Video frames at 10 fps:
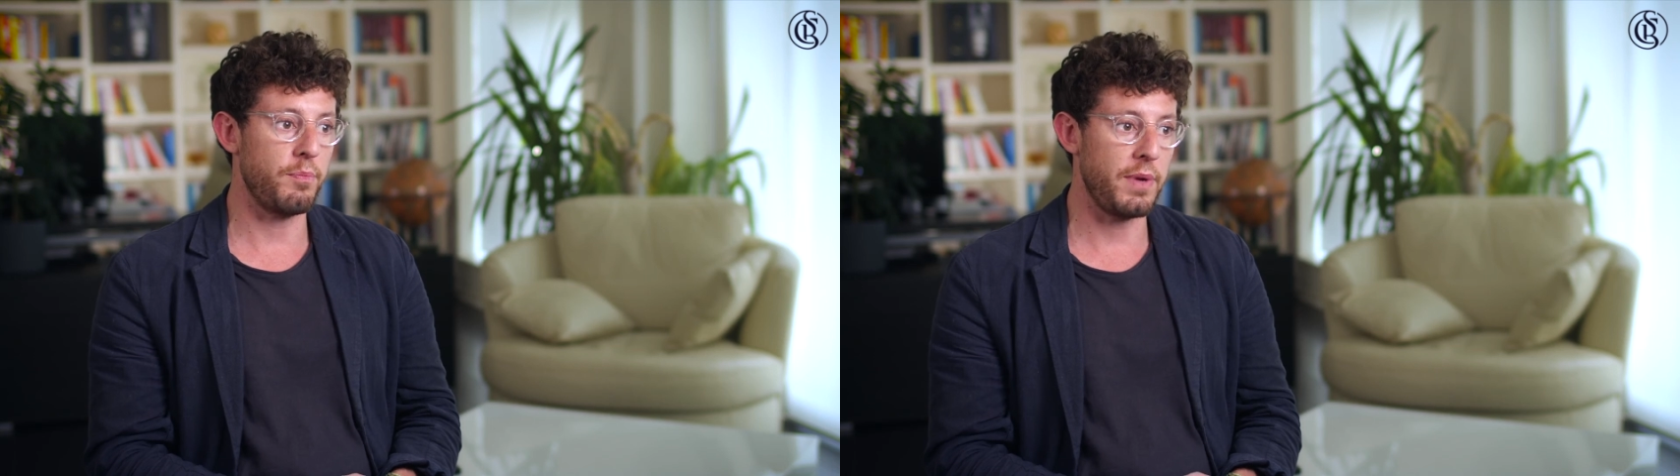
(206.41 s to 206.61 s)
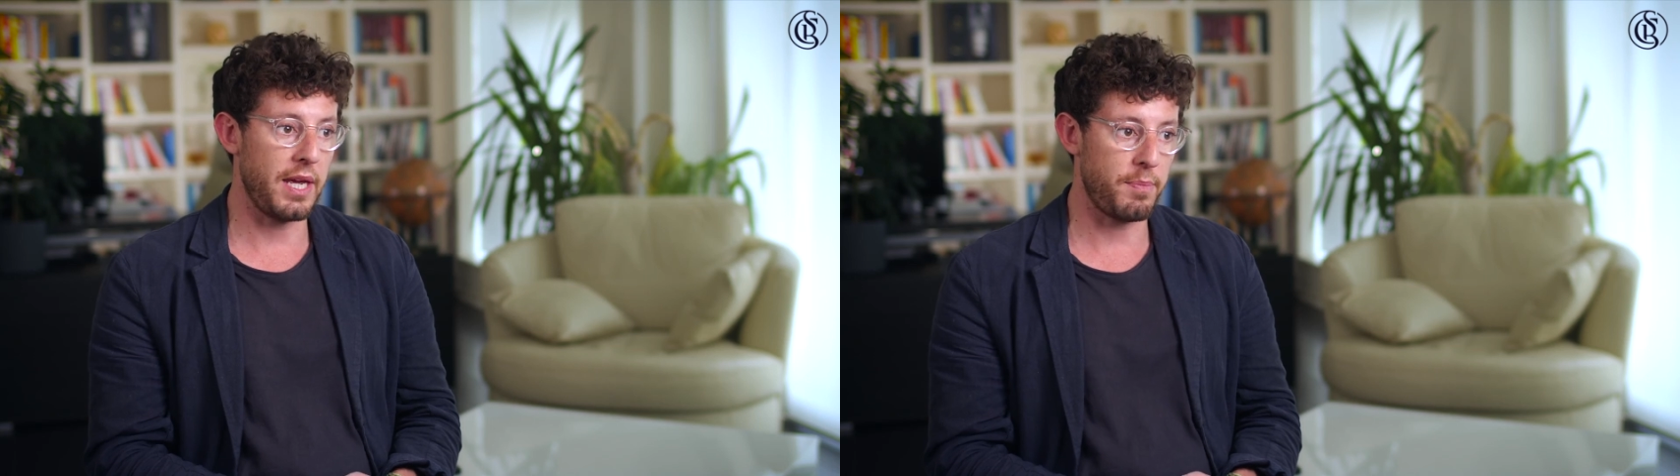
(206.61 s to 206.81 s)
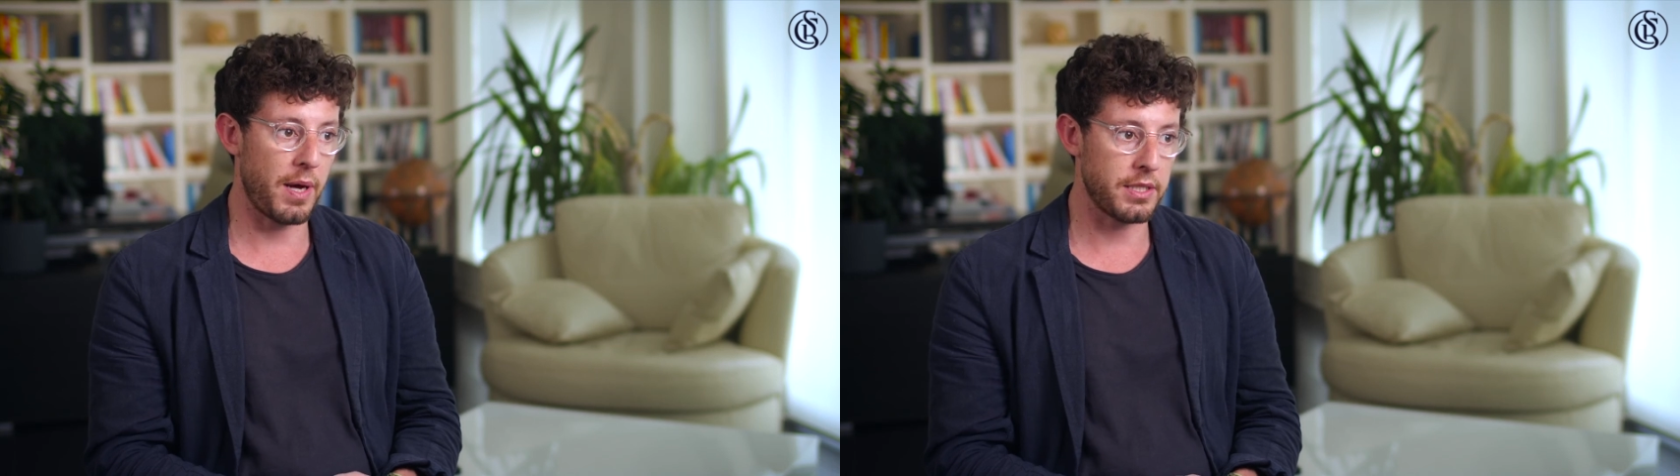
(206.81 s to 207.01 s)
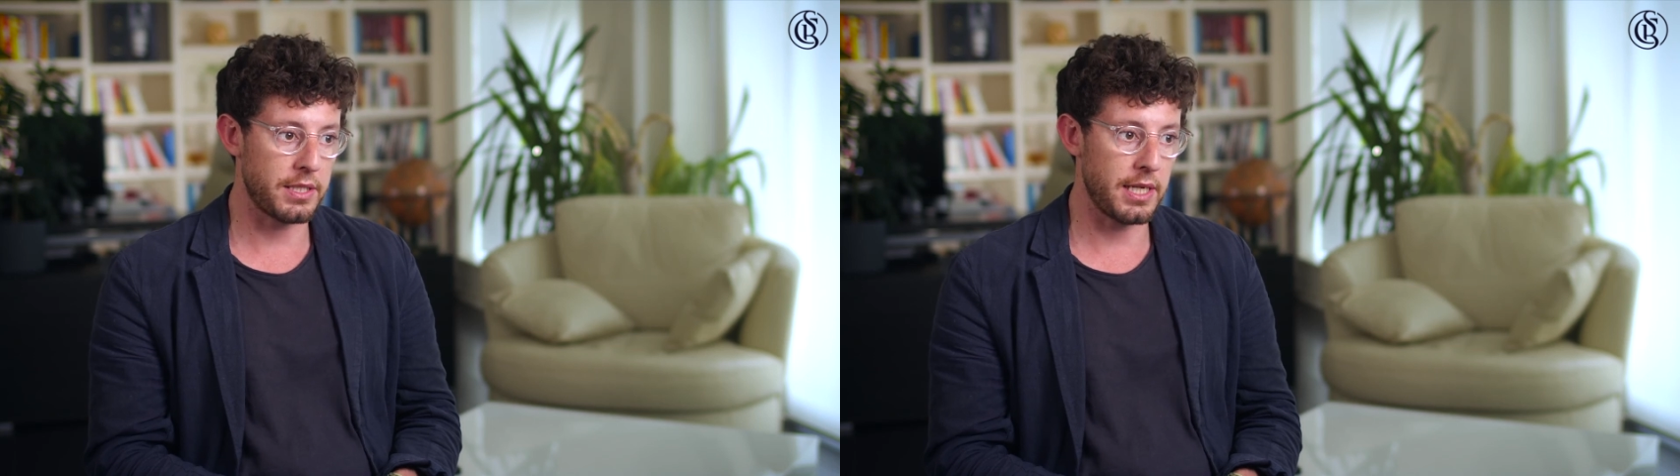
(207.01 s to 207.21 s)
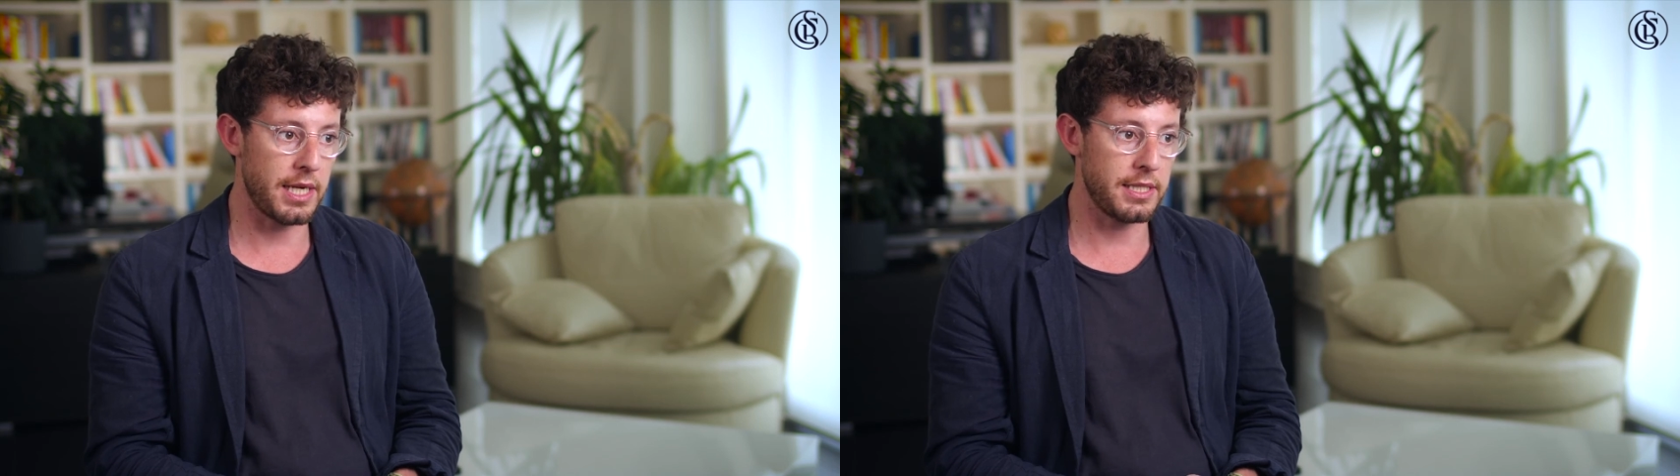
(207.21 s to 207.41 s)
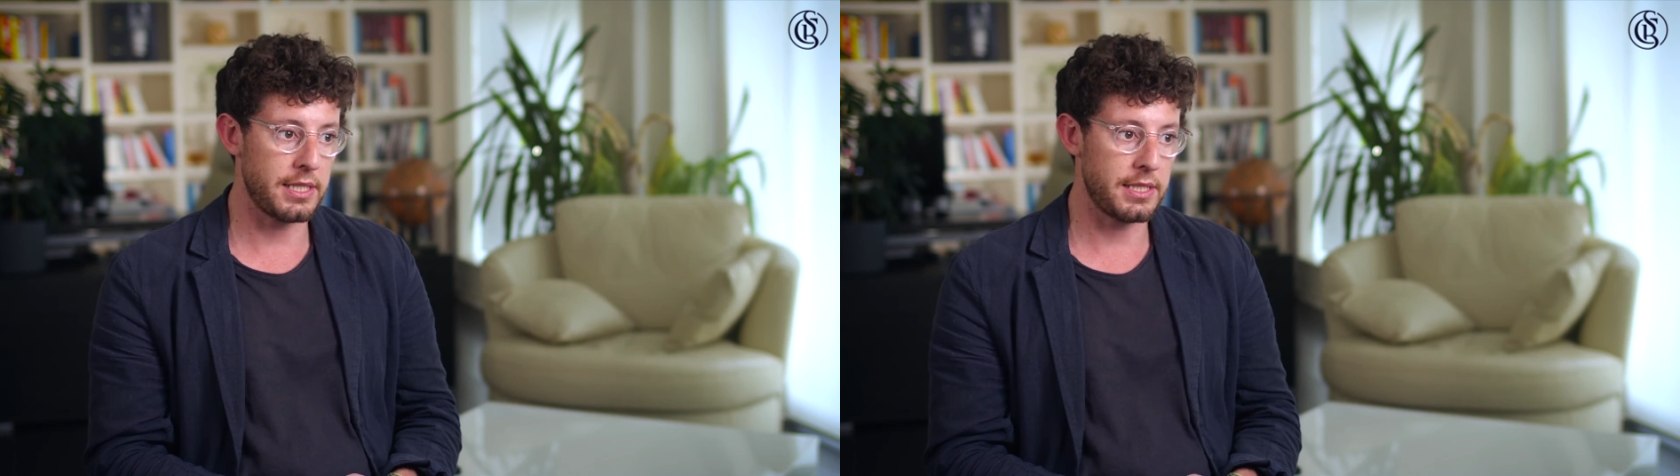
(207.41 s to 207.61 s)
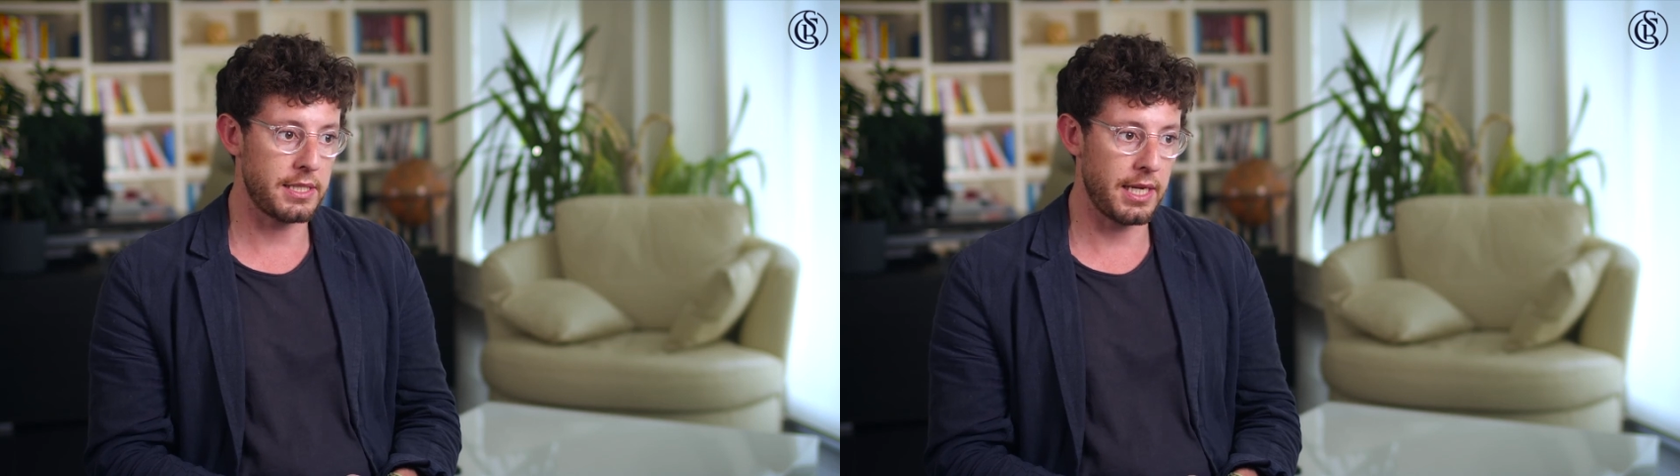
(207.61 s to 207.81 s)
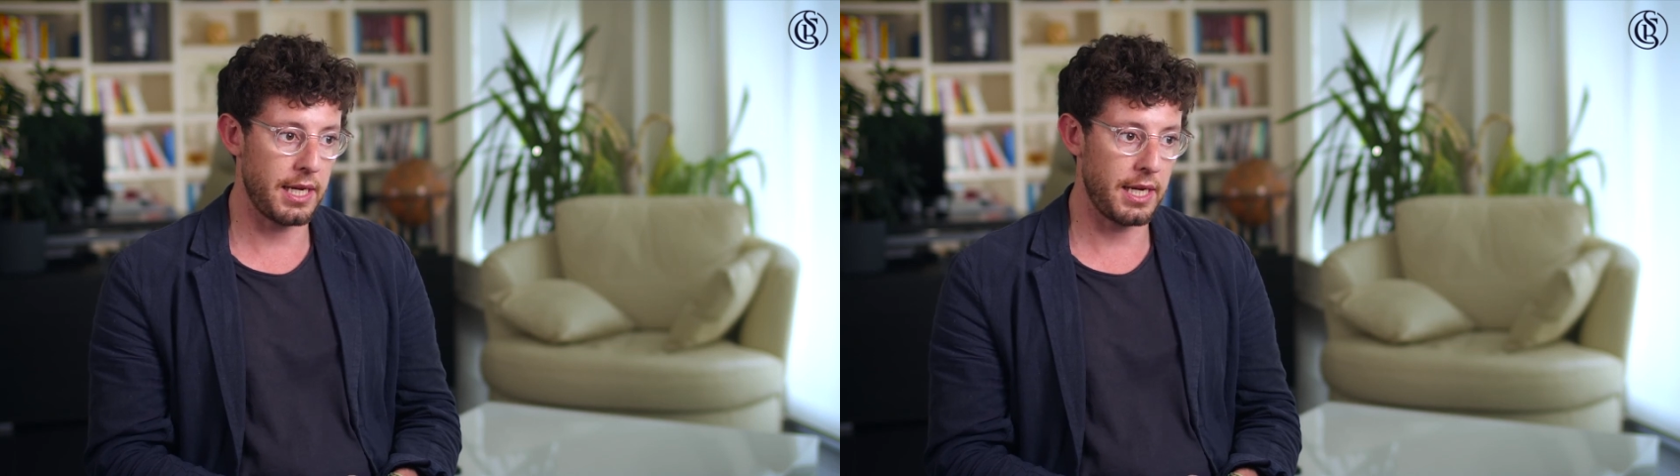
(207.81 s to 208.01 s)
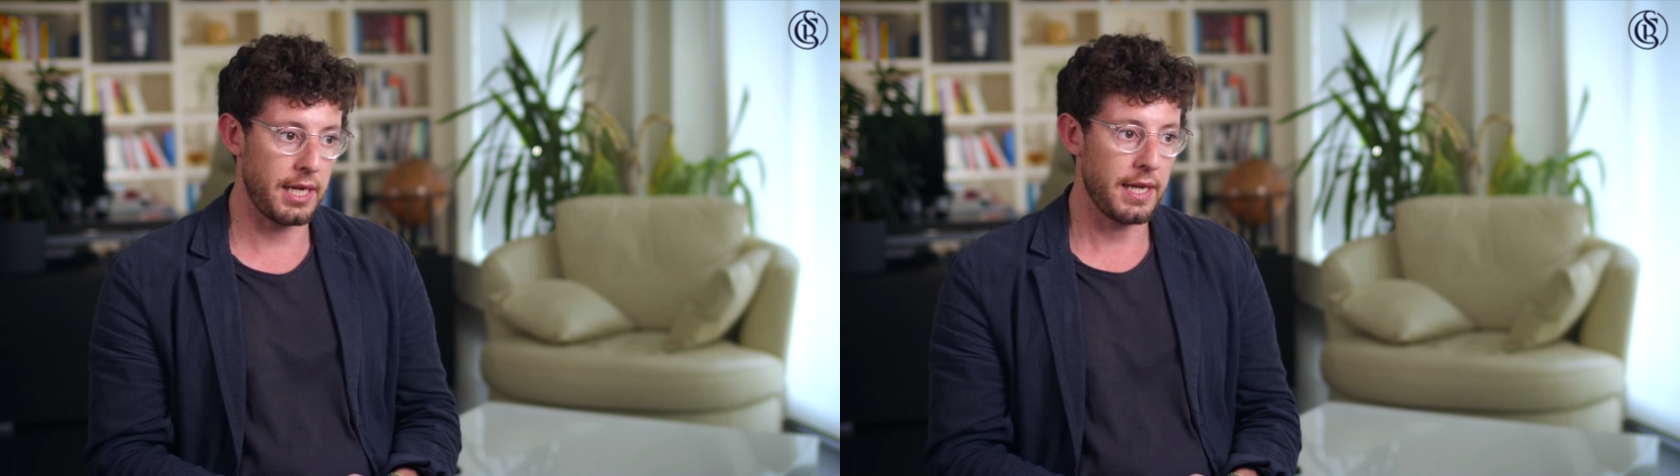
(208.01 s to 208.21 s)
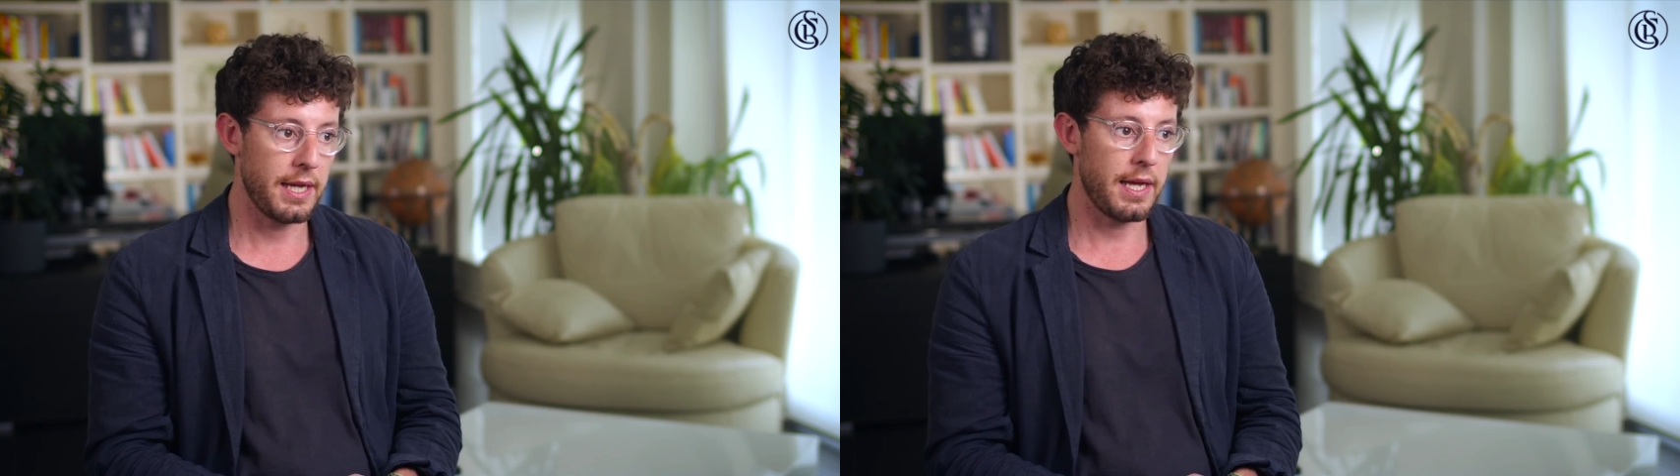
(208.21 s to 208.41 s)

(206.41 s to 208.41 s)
me personally to see